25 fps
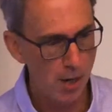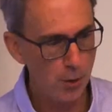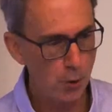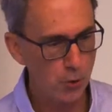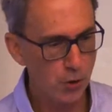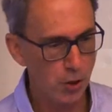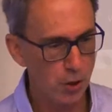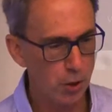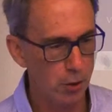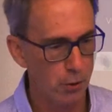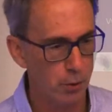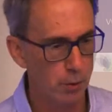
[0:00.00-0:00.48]
I
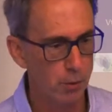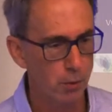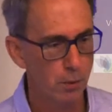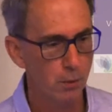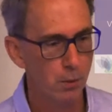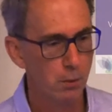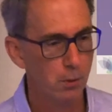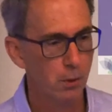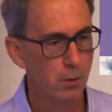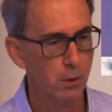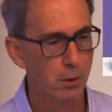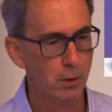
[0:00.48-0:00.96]
also
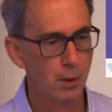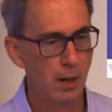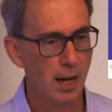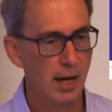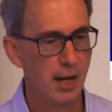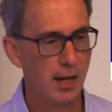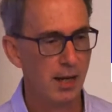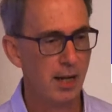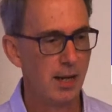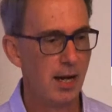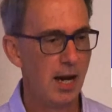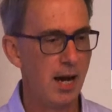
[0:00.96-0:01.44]

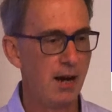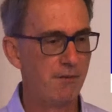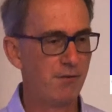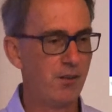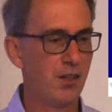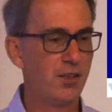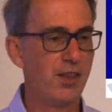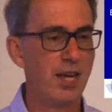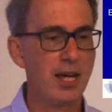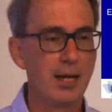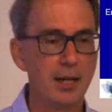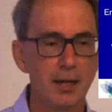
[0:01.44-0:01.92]
have to
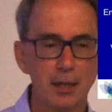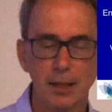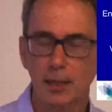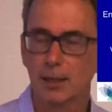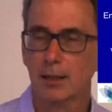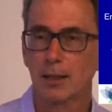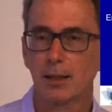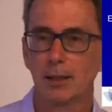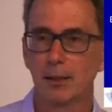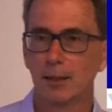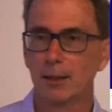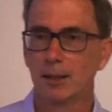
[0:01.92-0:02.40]
thank
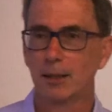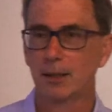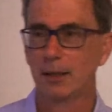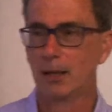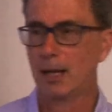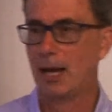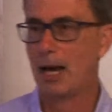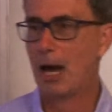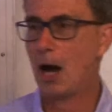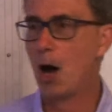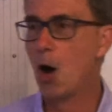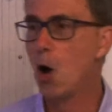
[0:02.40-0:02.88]

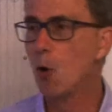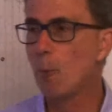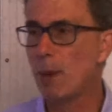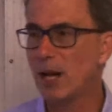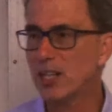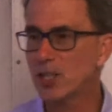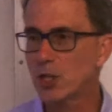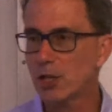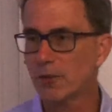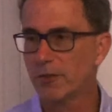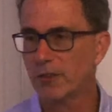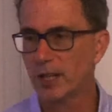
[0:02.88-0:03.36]
a whole
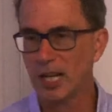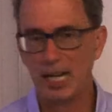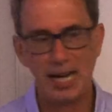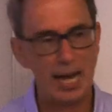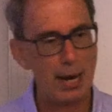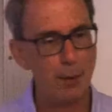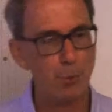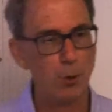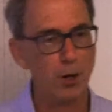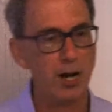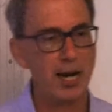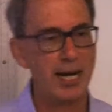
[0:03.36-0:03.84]
bunch of
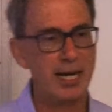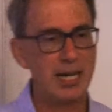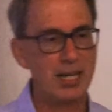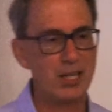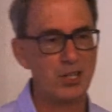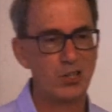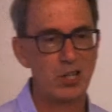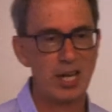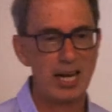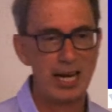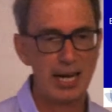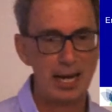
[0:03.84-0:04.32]

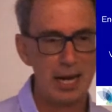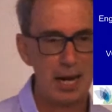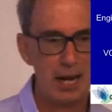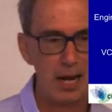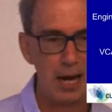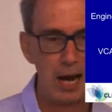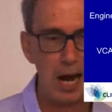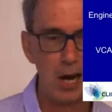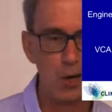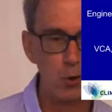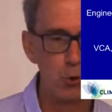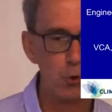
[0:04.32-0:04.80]
collaborators
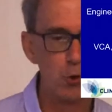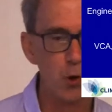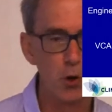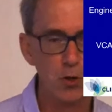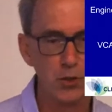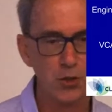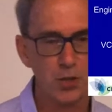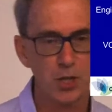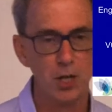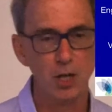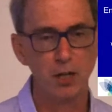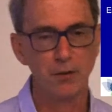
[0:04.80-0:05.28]

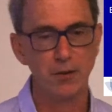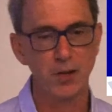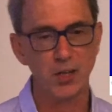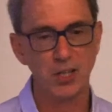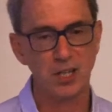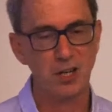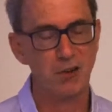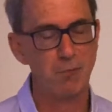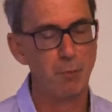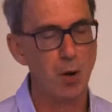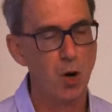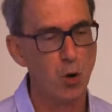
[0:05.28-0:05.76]
across the
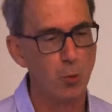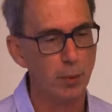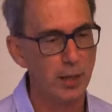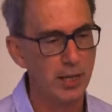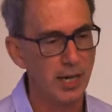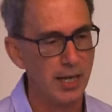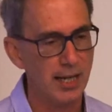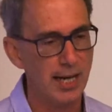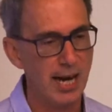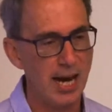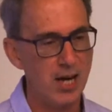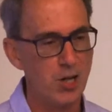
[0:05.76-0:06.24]
University of Melbourne
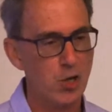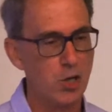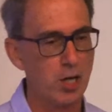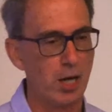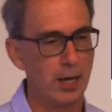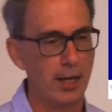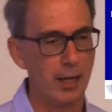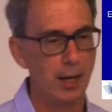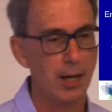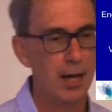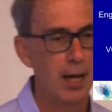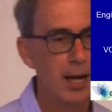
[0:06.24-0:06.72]
and
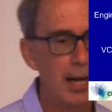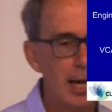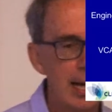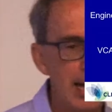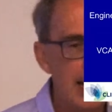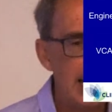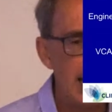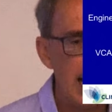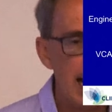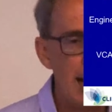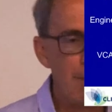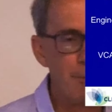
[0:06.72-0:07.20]
nationally.
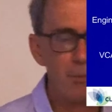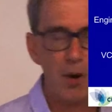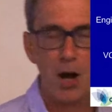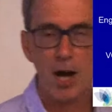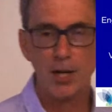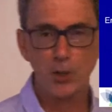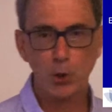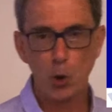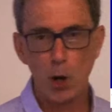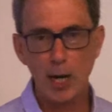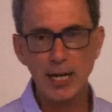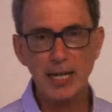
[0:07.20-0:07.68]
Um,
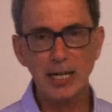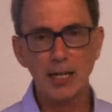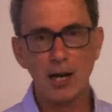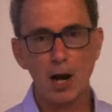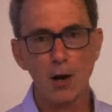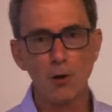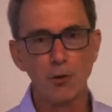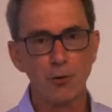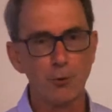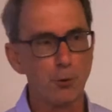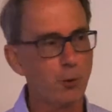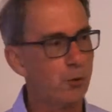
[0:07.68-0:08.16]
I tried to
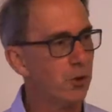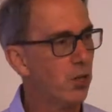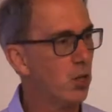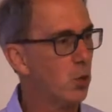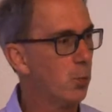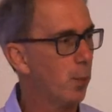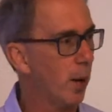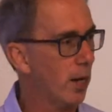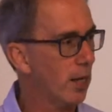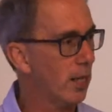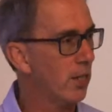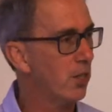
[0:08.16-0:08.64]
go through this
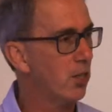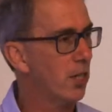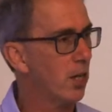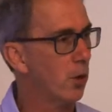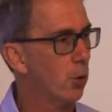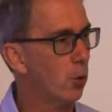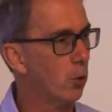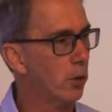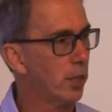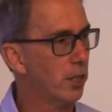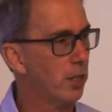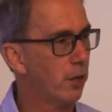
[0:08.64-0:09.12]
by listing
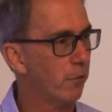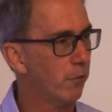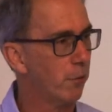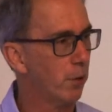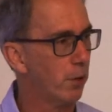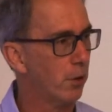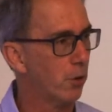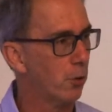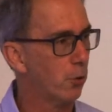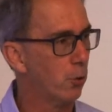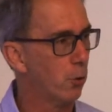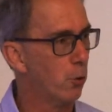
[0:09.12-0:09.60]
all the
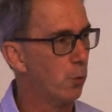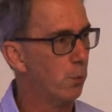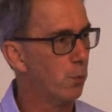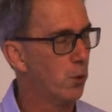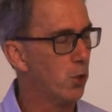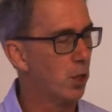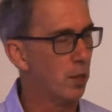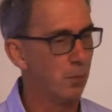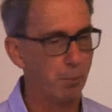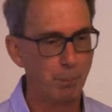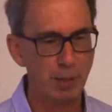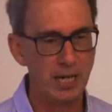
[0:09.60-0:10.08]
different
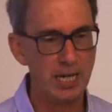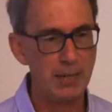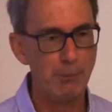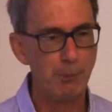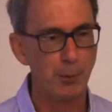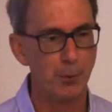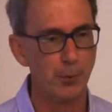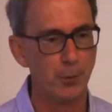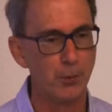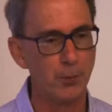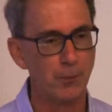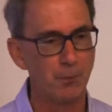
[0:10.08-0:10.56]
groups and
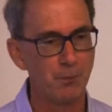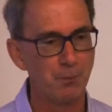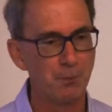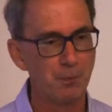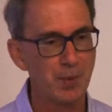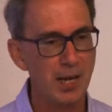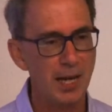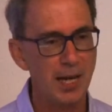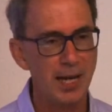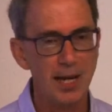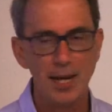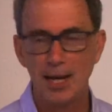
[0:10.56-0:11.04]
people,
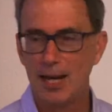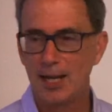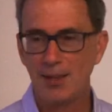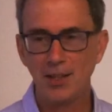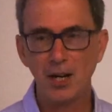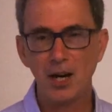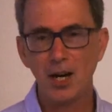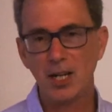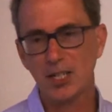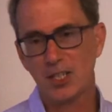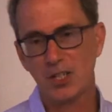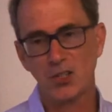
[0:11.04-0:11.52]
and
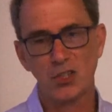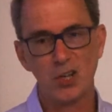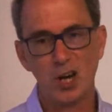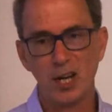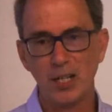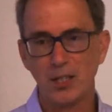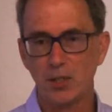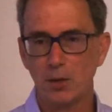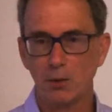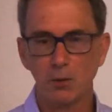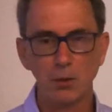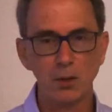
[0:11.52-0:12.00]
then I
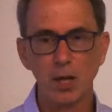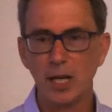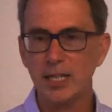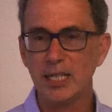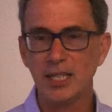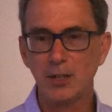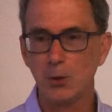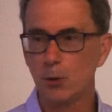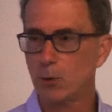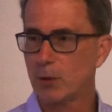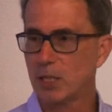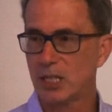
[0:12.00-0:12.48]
decided all I
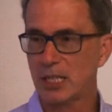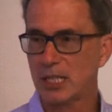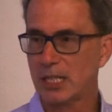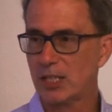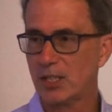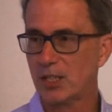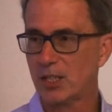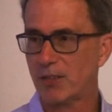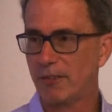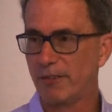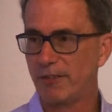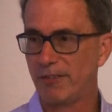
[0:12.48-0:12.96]
do is
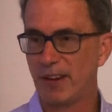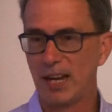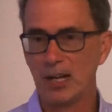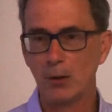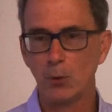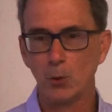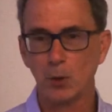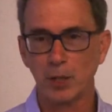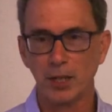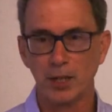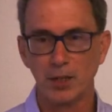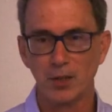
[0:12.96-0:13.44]
list the
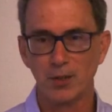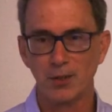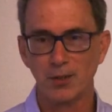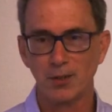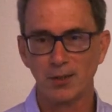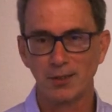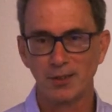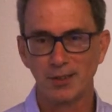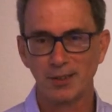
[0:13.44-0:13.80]
faculties.